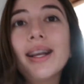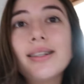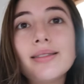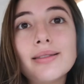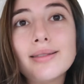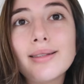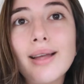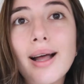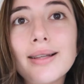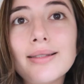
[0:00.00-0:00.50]

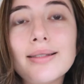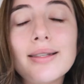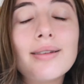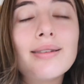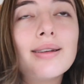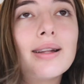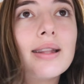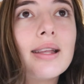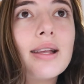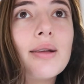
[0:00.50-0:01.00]
exercising
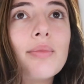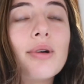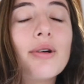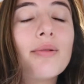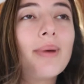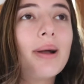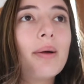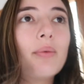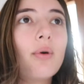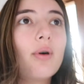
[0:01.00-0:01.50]
or anything,
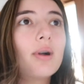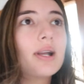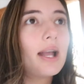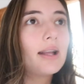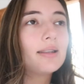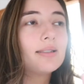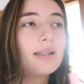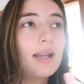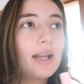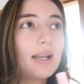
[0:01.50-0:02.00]
but my walk
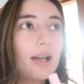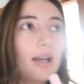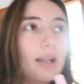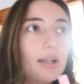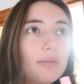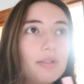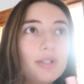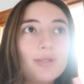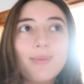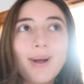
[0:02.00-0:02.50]
yesterday
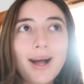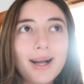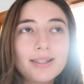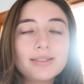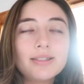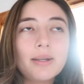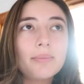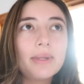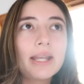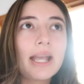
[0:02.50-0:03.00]
kind of
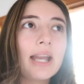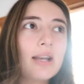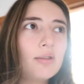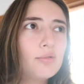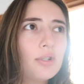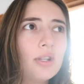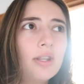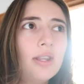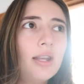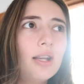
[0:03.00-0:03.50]
sparked something, and it
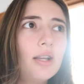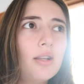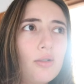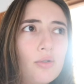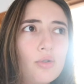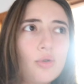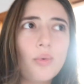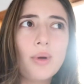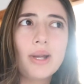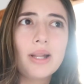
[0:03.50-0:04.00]
was only like a
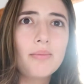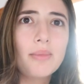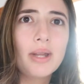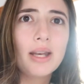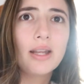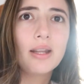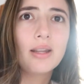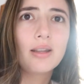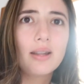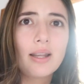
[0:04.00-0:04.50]
20
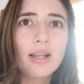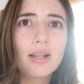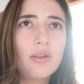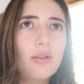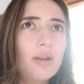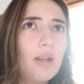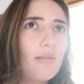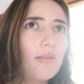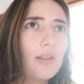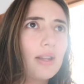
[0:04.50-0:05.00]
minute, like
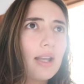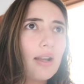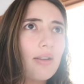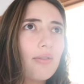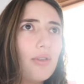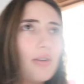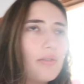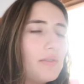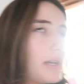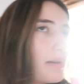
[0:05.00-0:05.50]
not even like
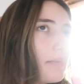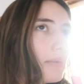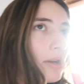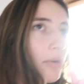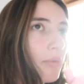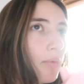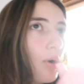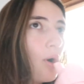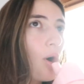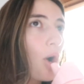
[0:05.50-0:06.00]
15
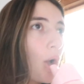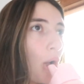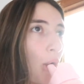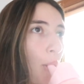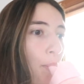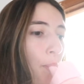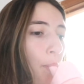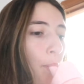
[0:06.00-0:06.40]
minute walk.